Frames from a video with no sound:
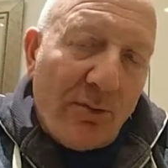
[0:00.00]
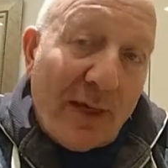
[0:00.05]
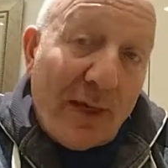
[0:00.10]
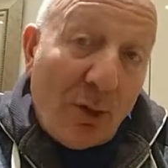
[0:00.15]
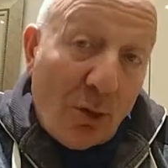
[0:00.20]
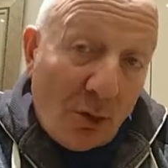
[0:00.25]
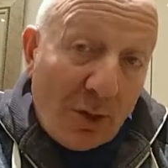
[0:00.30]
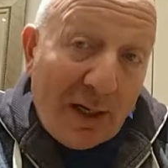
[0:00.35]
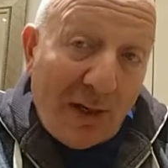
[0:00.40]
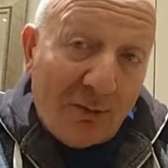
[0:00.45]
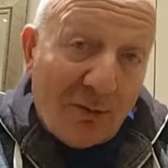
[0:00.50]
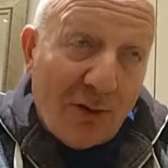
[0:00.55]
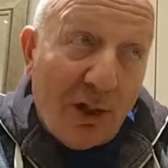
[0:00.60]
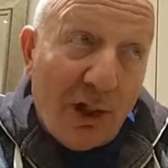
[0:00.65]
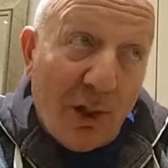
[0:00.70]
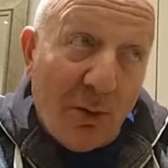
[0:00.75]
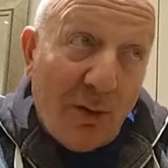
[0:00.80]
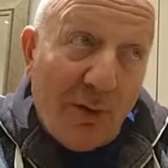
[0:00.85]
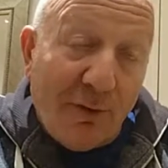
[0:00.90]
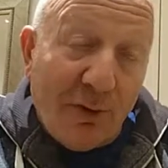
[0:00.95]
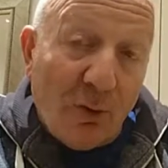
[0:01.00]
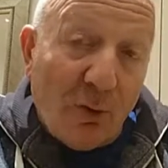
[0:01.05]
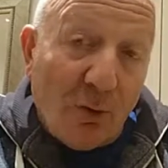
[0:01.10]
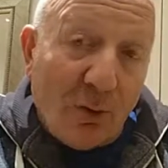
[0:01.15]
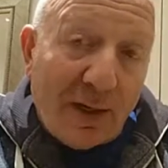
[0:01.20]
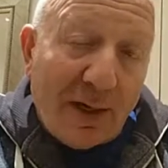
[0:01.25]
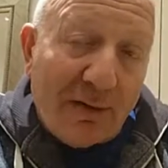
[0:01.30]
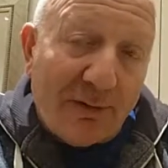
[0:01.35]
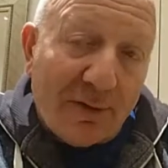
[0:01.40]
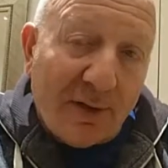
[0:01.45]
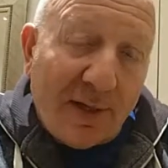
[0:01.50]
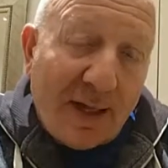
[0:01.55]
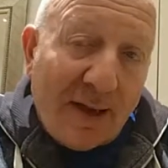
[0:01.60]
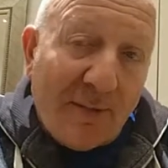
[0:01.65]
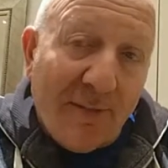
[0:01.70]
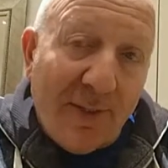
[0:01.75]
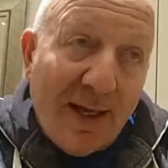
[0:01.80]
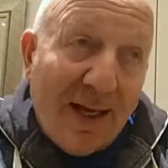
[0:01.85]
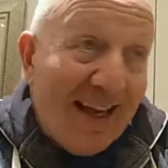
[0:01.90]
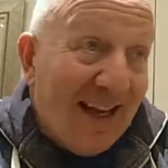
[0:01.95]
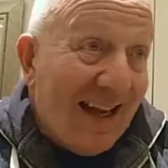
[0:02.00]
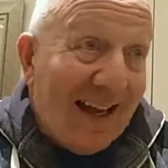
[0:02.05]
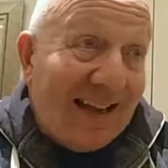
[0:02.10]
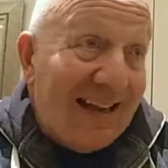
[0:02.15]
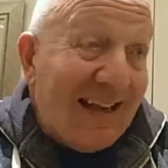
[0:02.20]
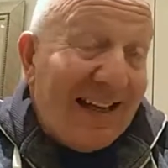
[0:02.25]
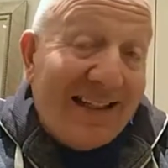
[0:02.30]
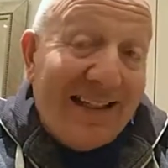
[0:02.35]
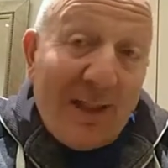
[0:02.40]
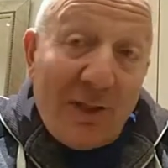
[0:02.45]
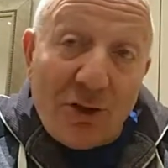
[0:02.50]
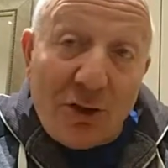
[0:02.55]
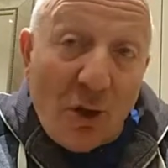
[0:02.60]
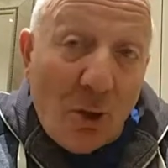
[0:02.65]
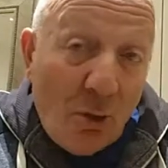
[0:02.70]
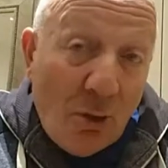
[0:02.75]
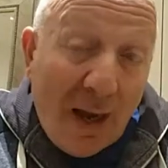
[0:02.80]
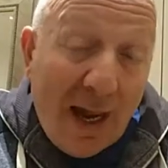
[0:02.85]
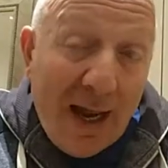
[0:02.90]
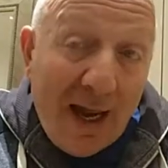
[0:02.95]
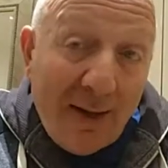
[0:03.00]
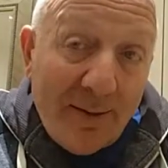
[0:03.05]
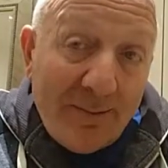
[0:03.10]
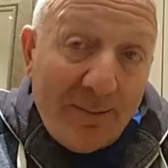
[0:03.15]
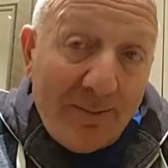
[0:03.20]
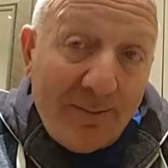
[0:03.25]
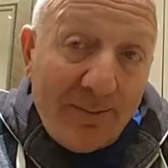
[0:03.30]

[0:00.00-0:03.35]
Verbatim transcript: They'll look after you if you look after them. And yet it's so rare.